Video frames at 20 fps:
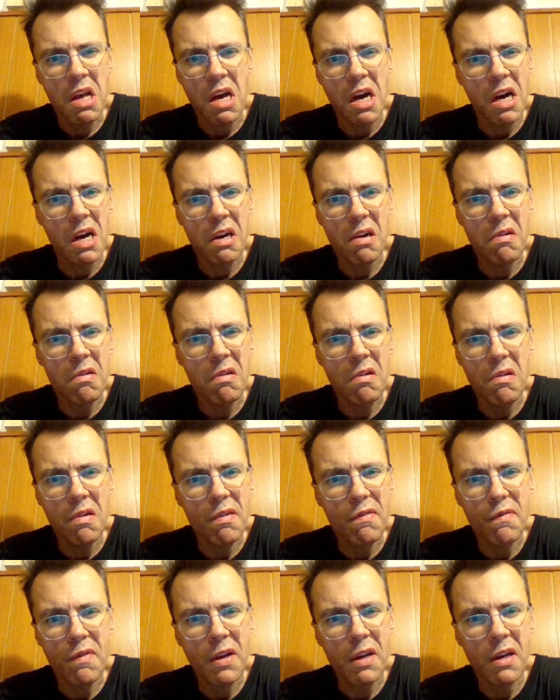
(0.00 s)
I don't know
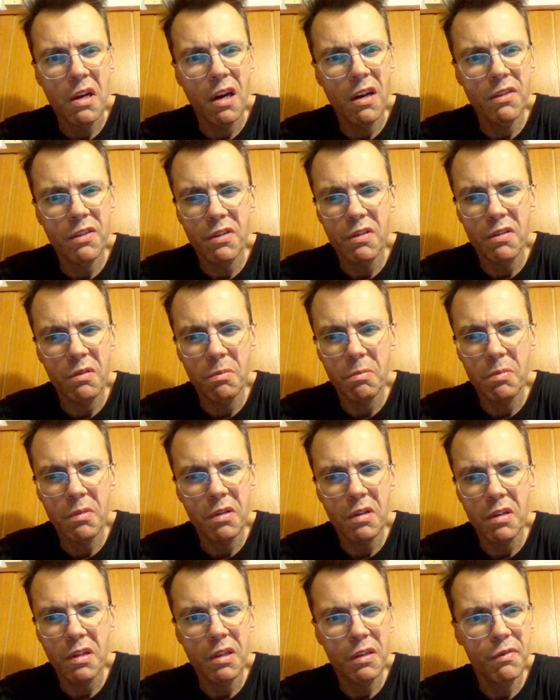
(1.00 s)
if I
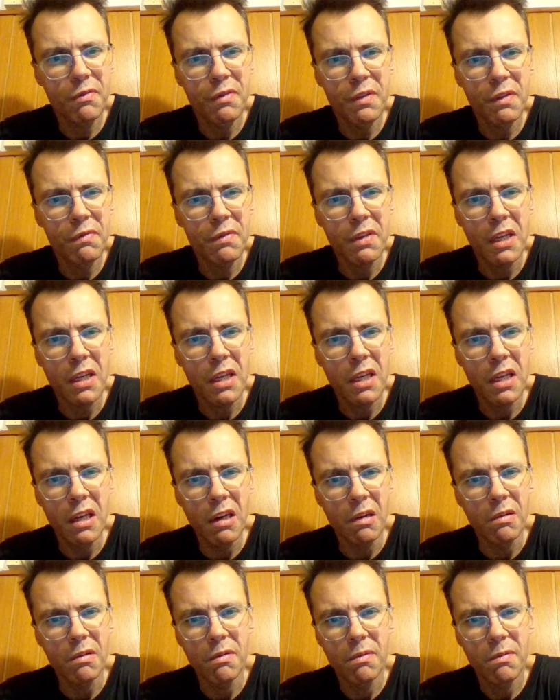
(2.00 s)
consumed uh, 15
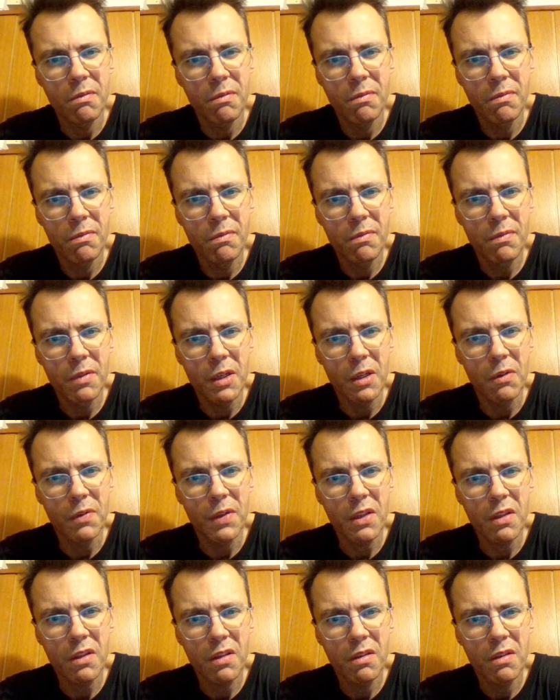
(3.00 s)
kilo of
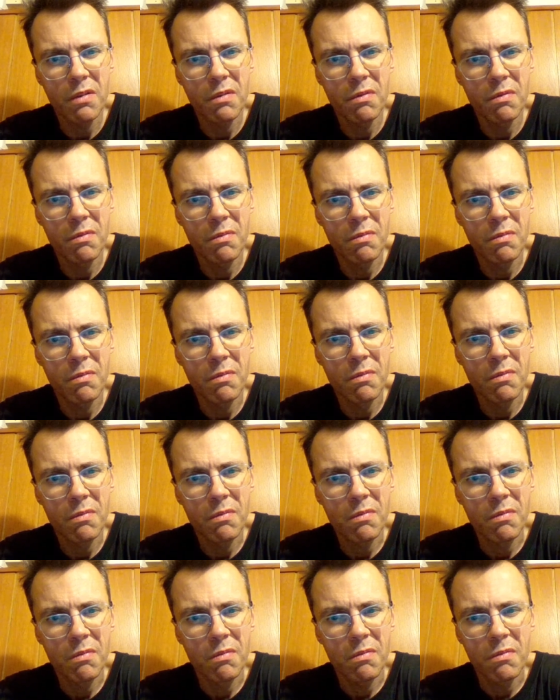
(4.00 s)
it.
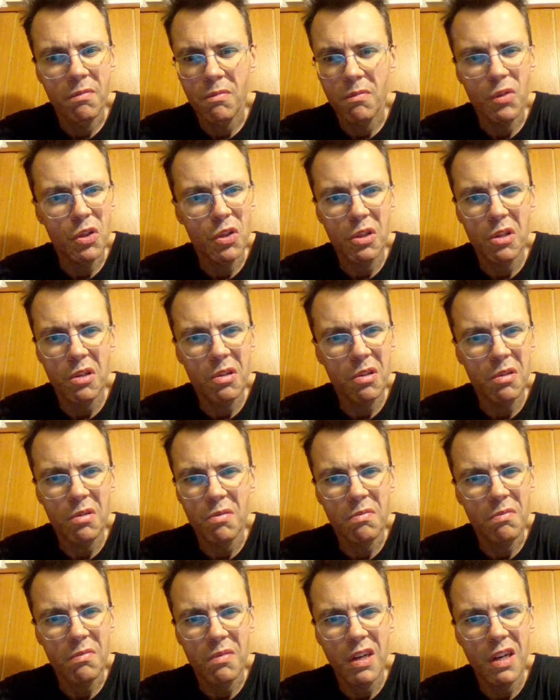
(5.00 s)
No.
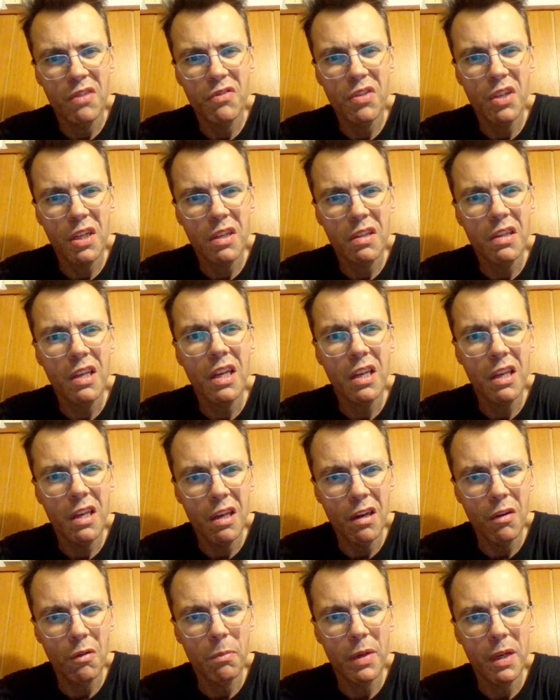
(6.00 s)
I think 10
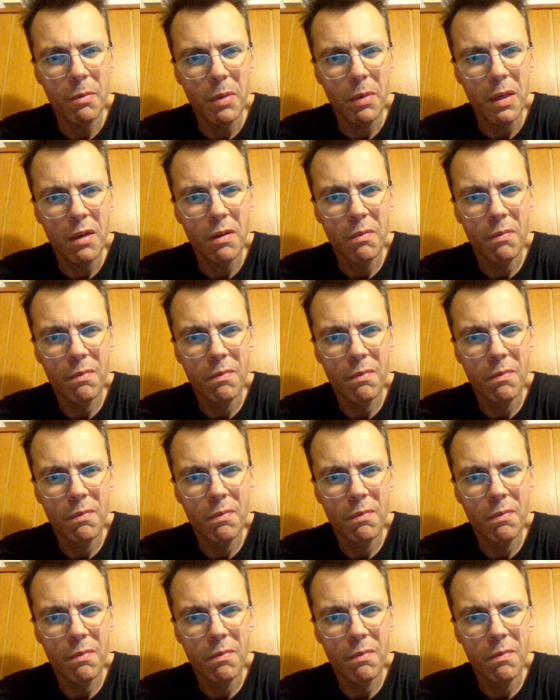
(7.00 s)
kilo maybe.